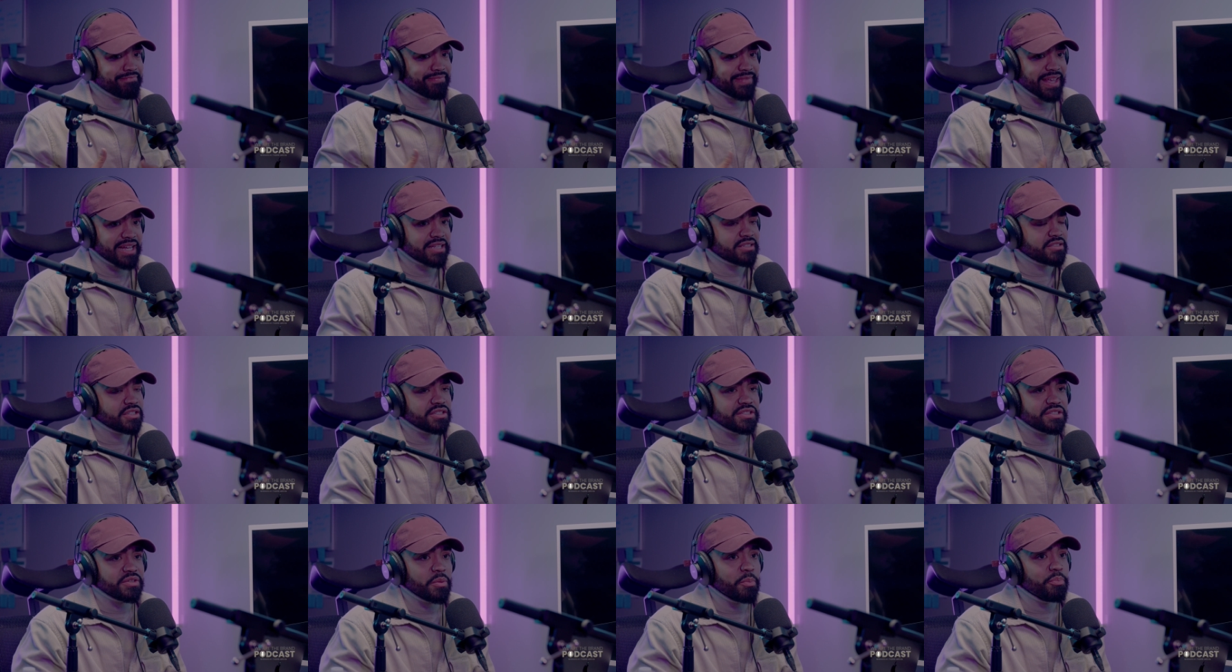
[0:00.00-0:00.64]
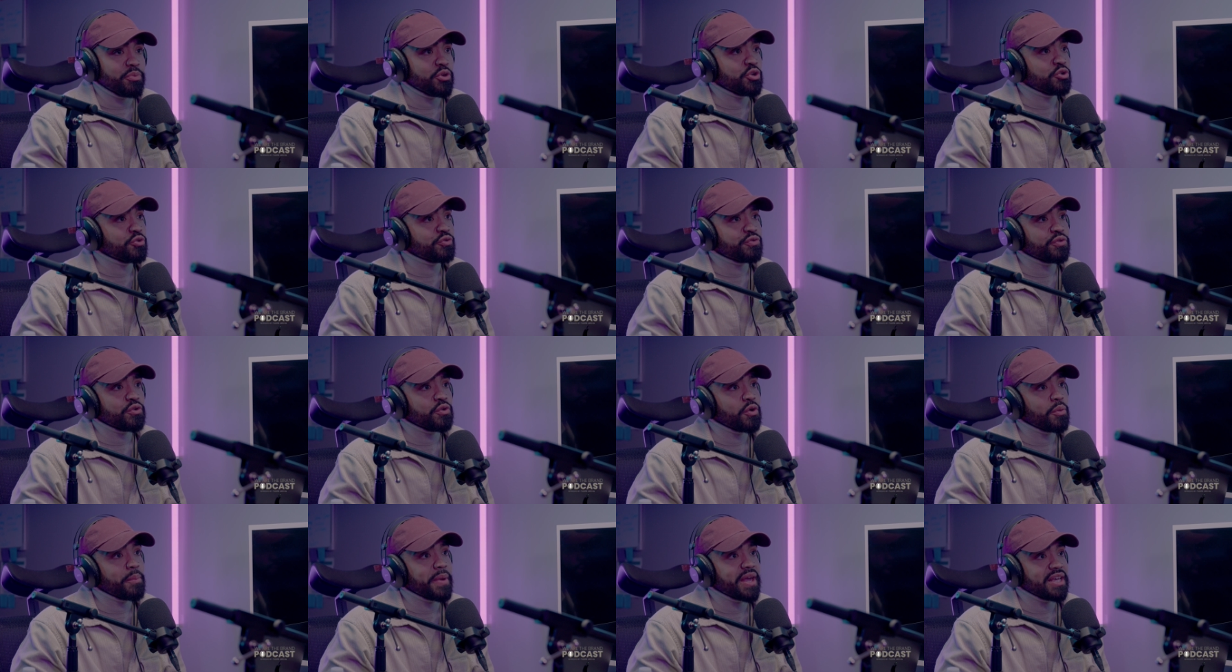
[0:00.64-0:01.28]
that's just a
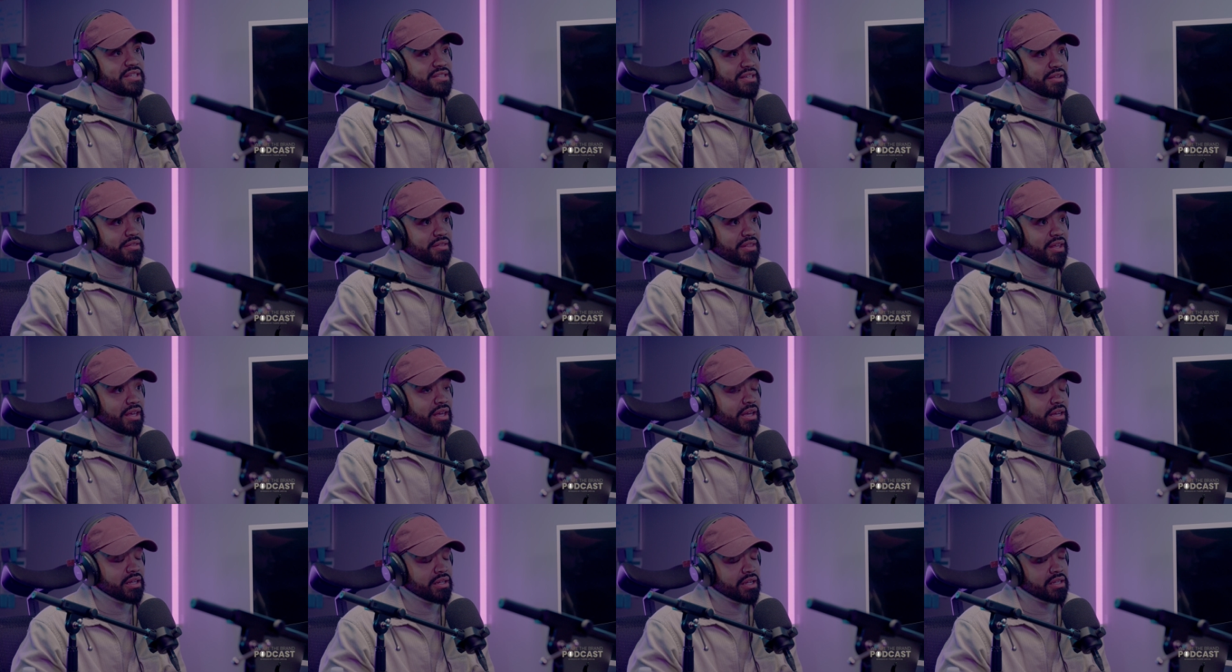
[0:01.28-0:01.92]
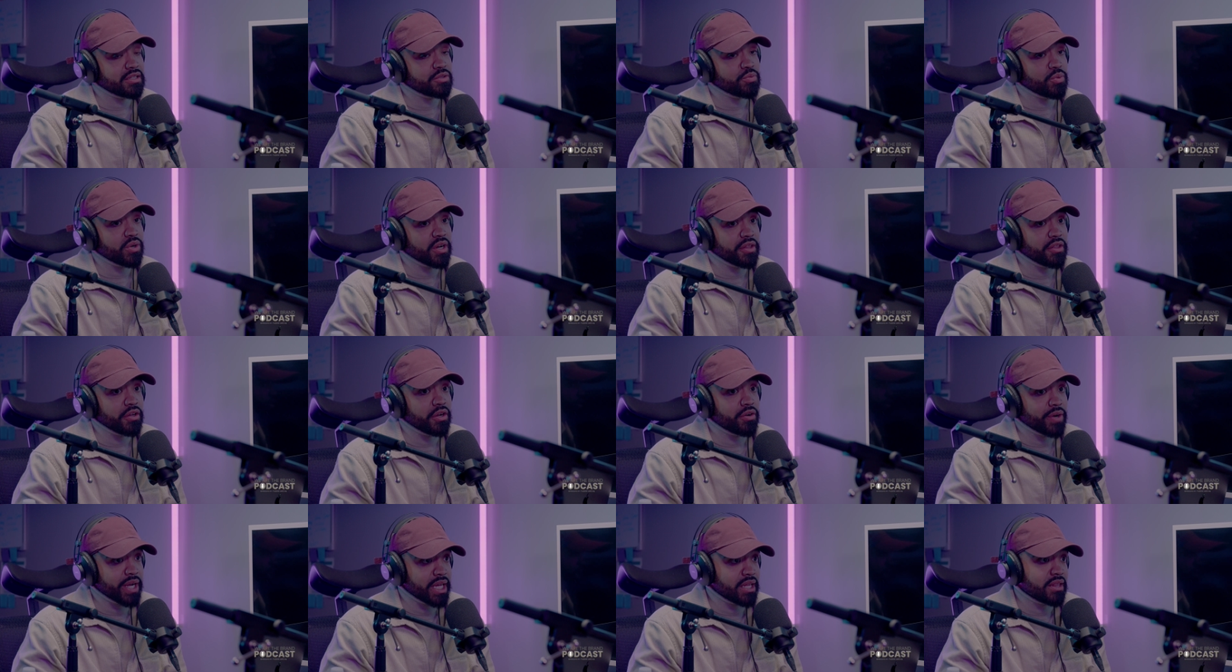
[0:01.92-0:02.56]
beautiful, amazing thing. And that's one of
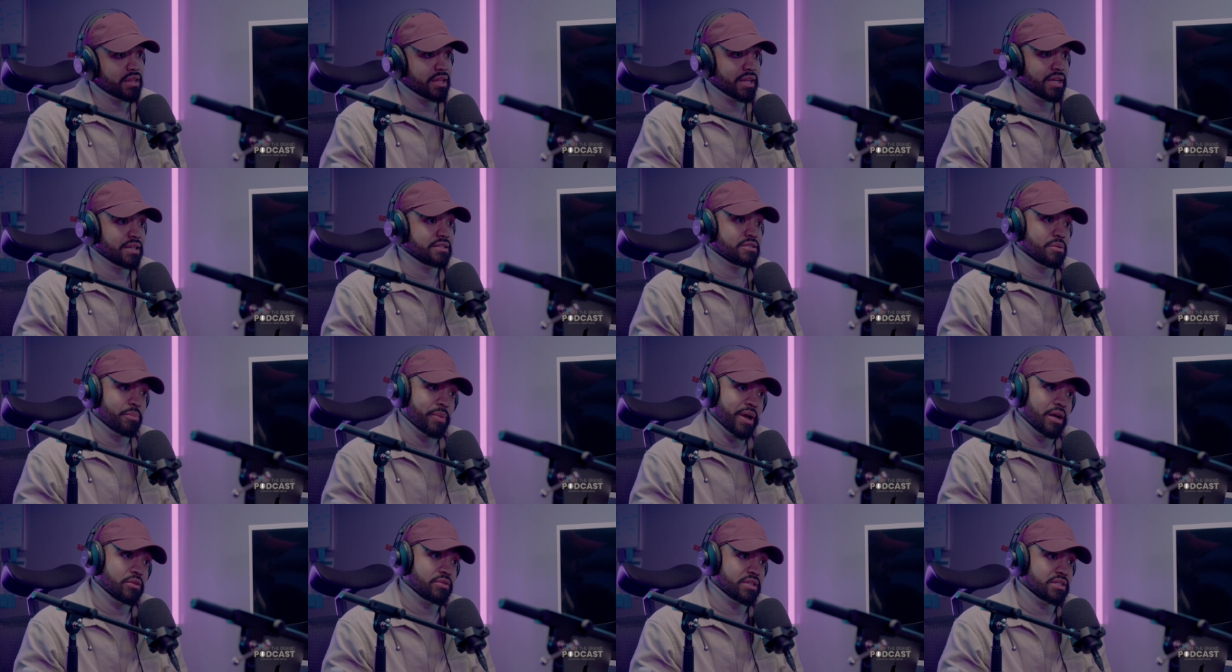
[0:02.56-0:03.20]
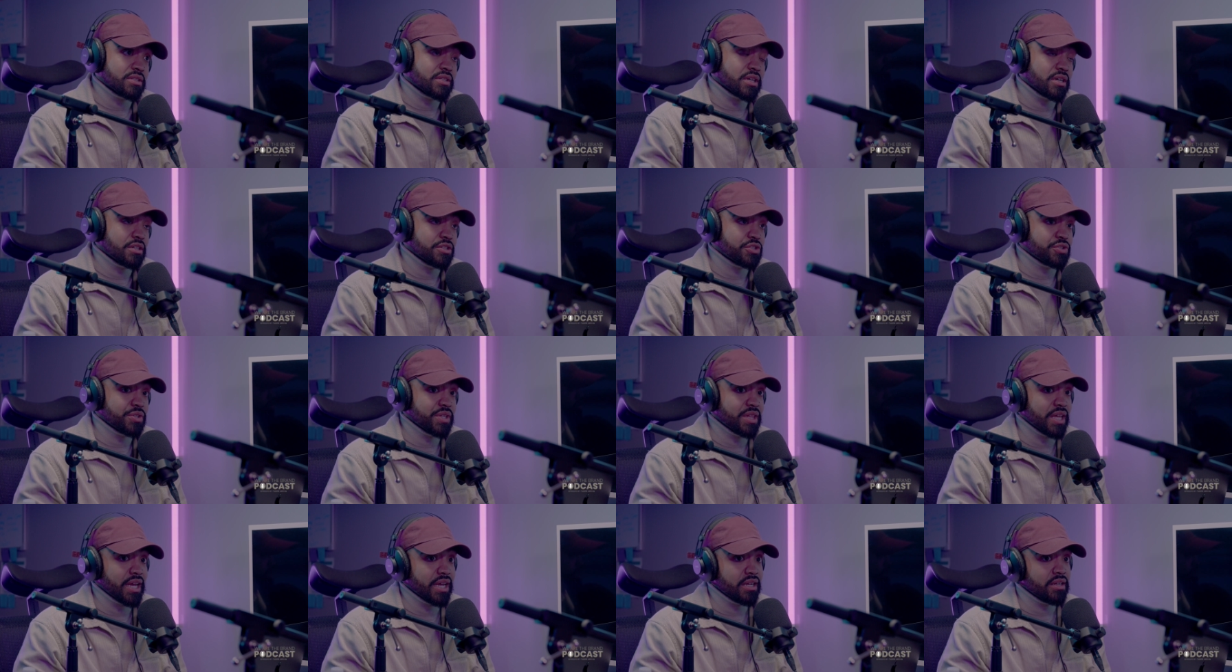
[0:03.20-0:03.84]
the great things about this
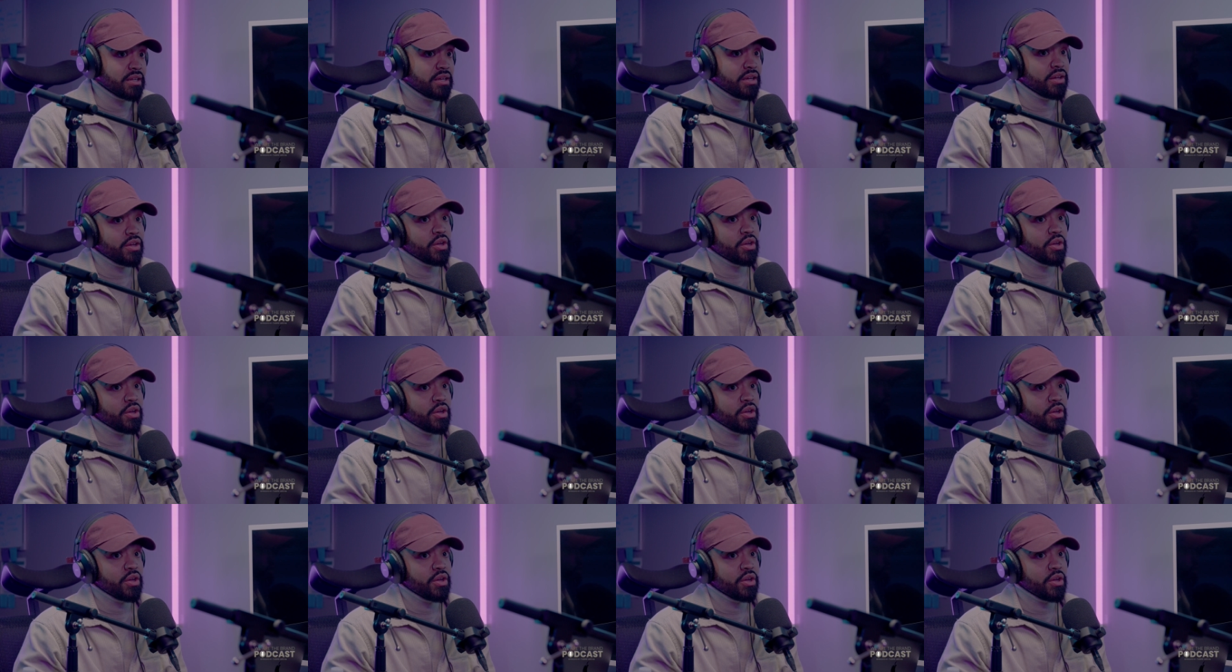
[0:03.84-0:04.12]
country, that